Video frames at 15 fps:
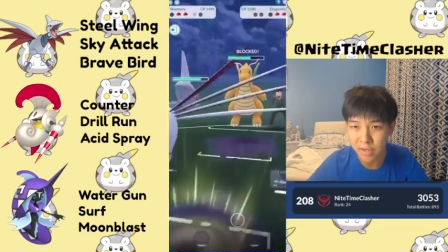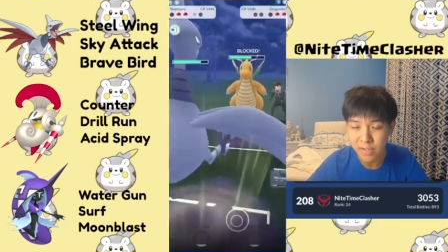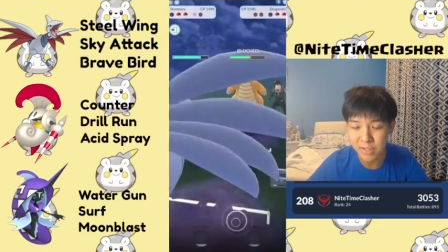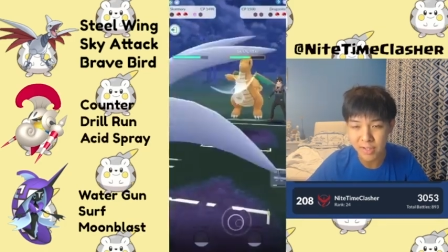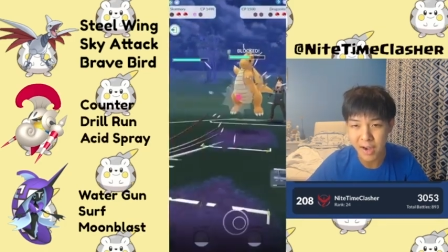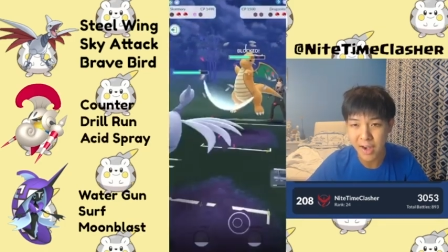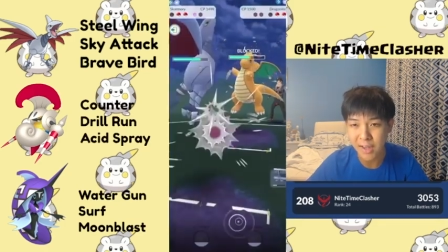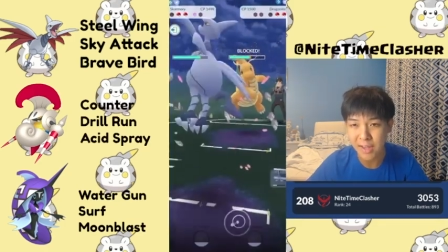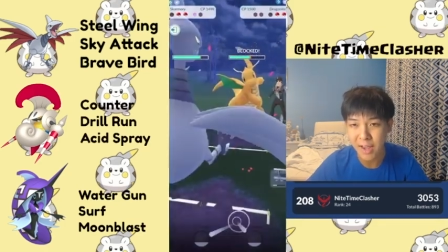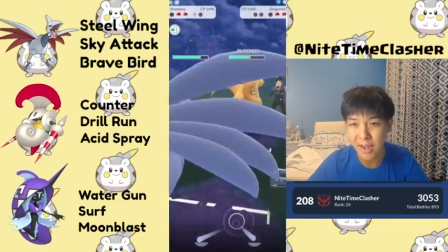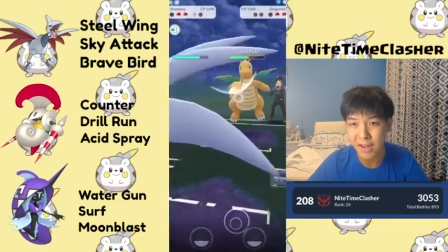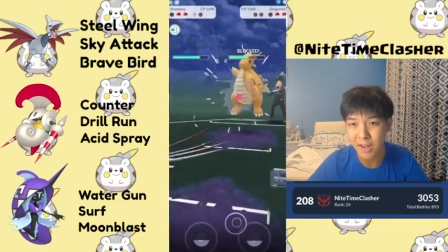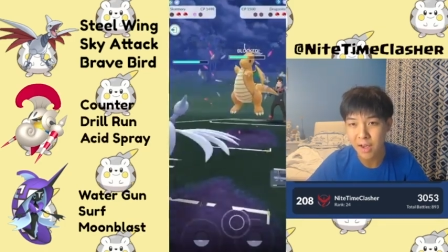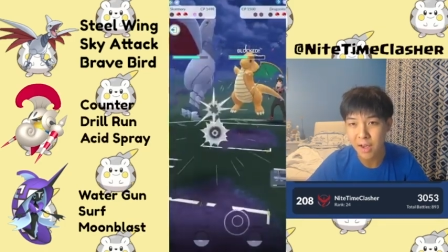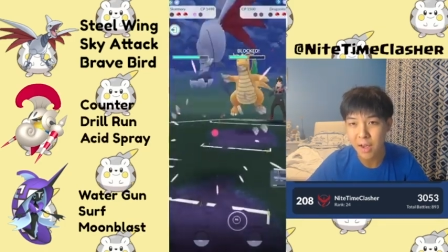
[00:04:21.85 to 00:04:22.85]
Sky
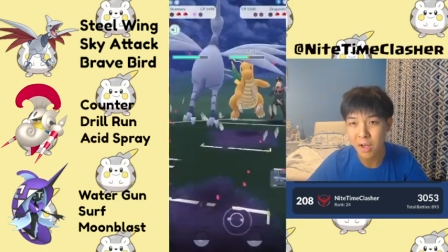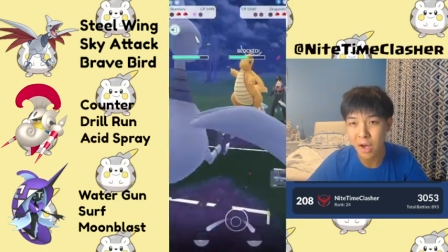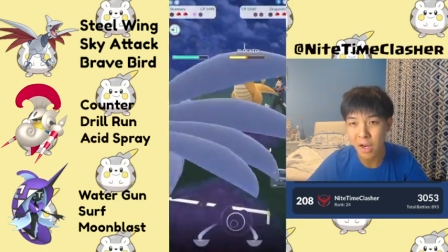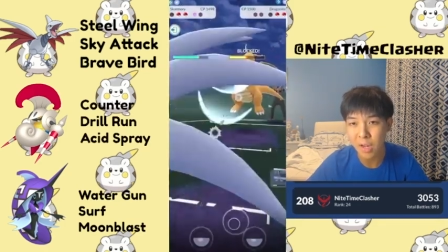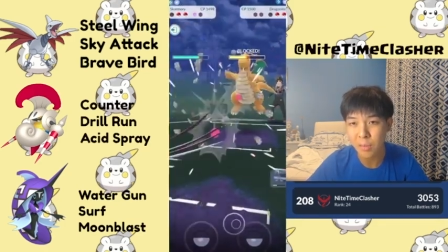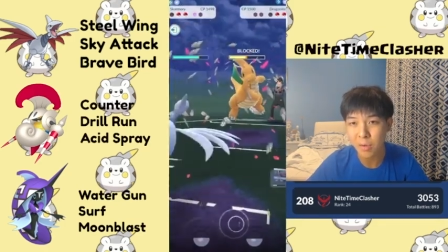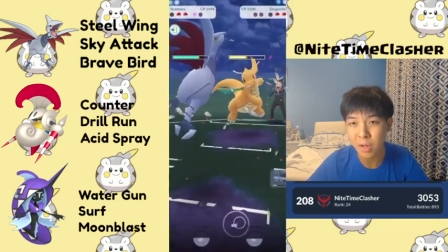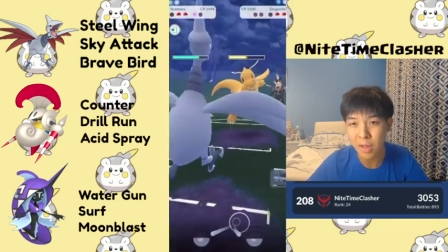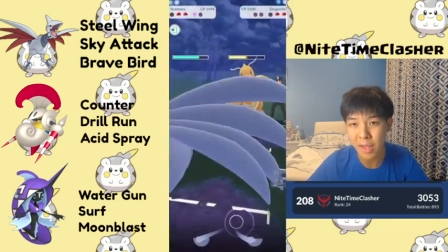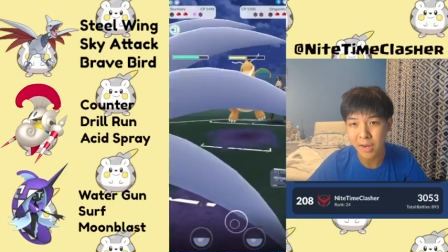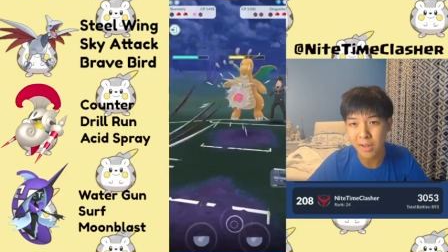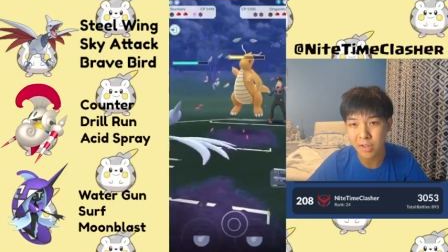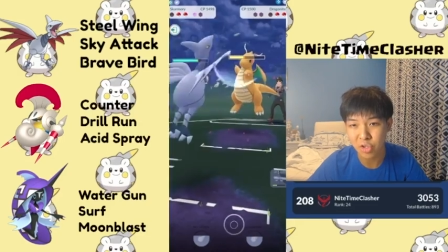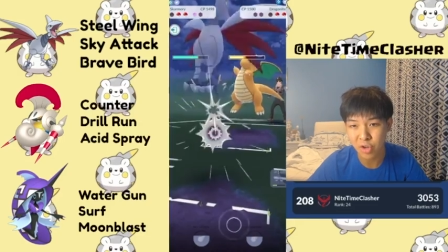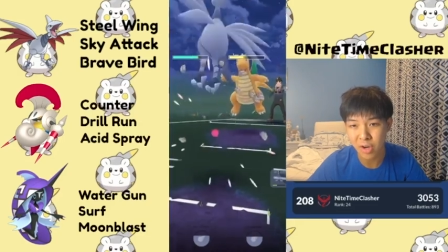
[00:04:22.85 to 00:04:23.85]
Attack, unable to land
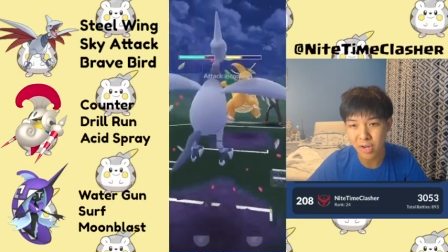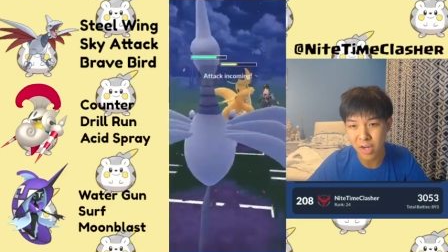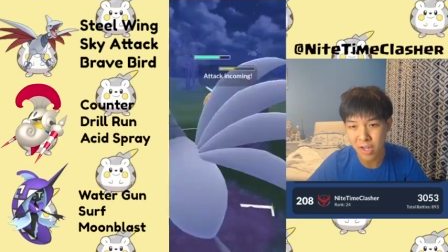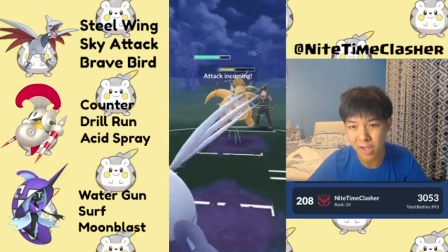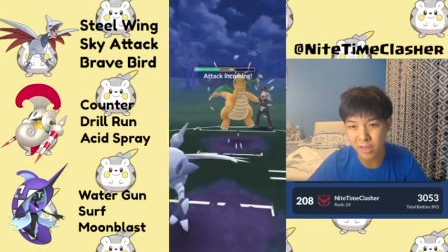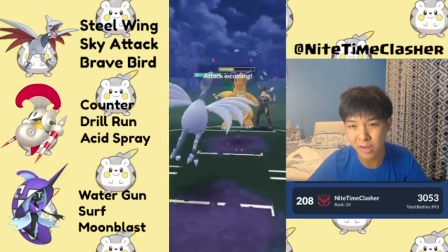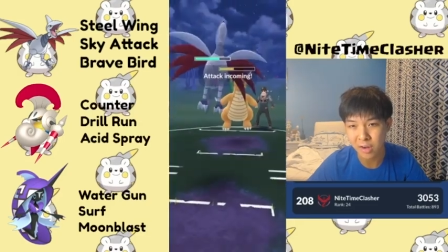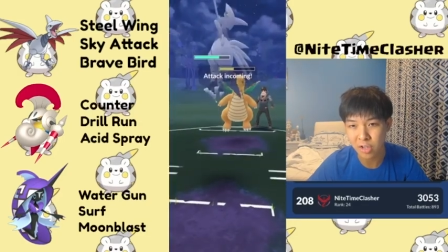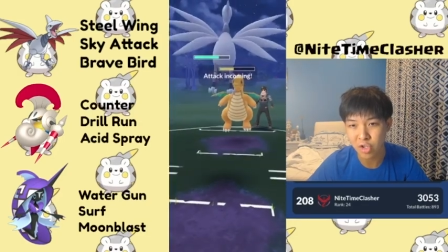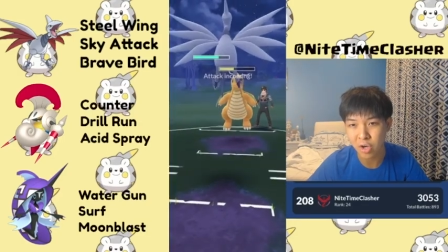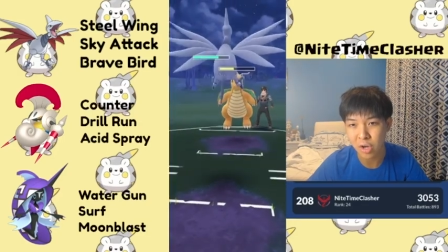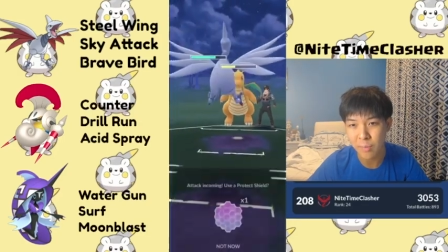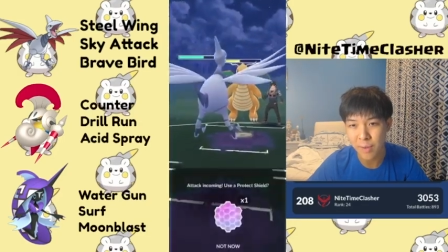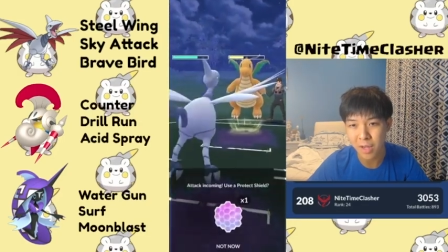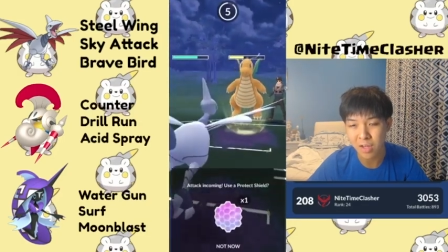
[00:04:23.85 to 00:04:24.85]
on the Dragonite, and they're
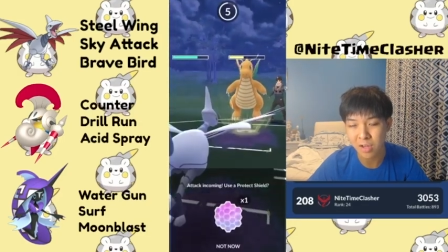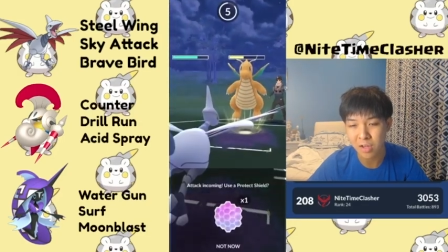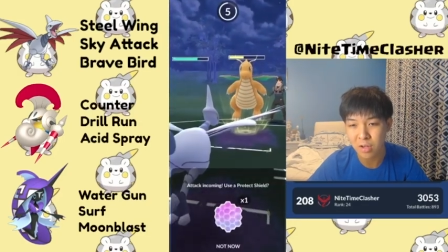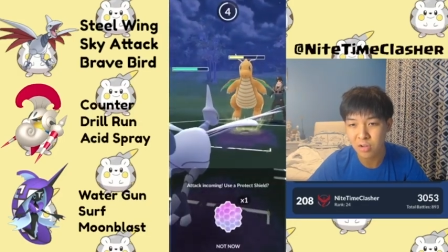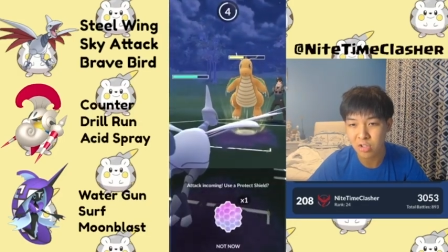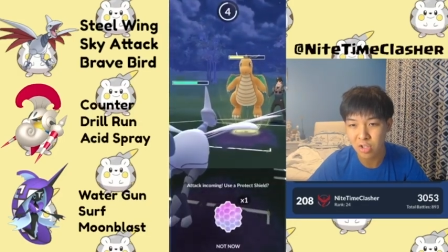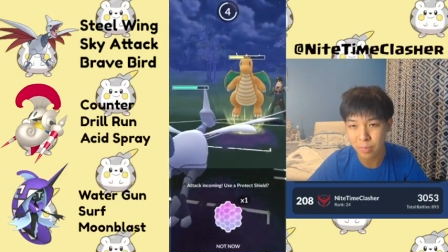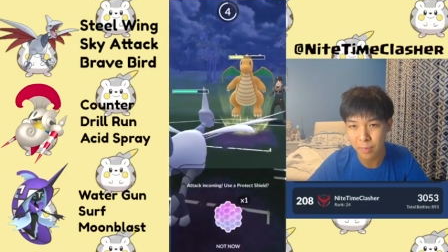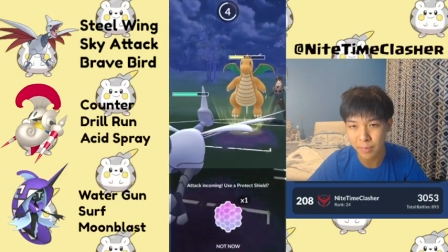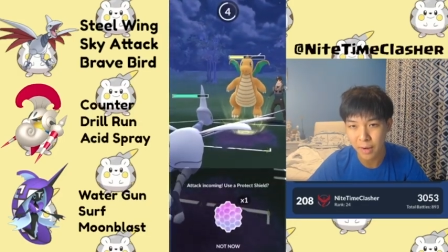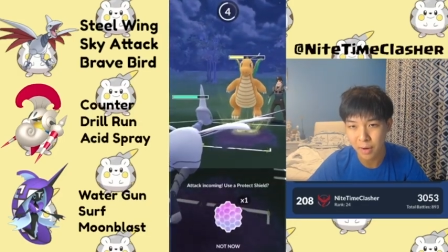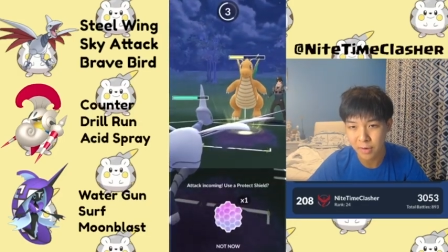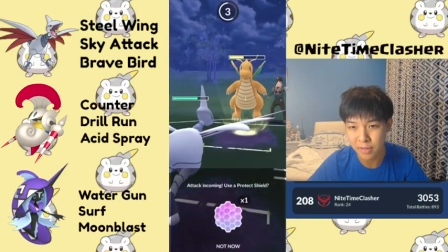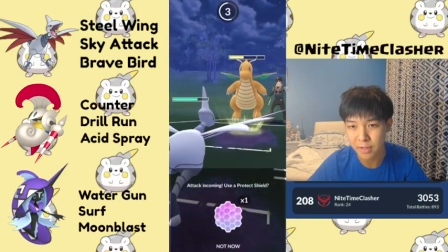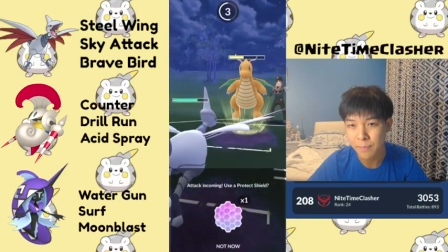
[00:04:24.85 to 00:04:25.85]
trying to make it to 2
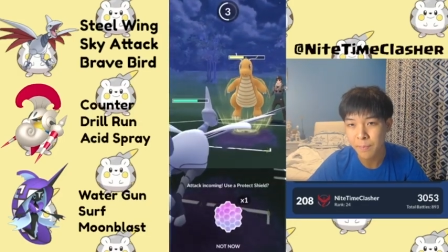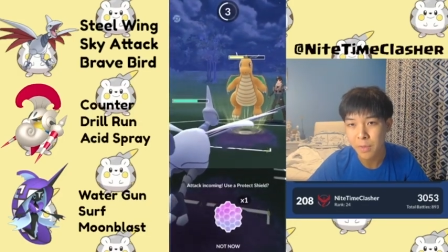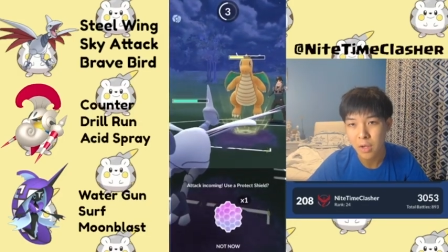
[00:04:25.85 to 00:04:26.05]
superpowers.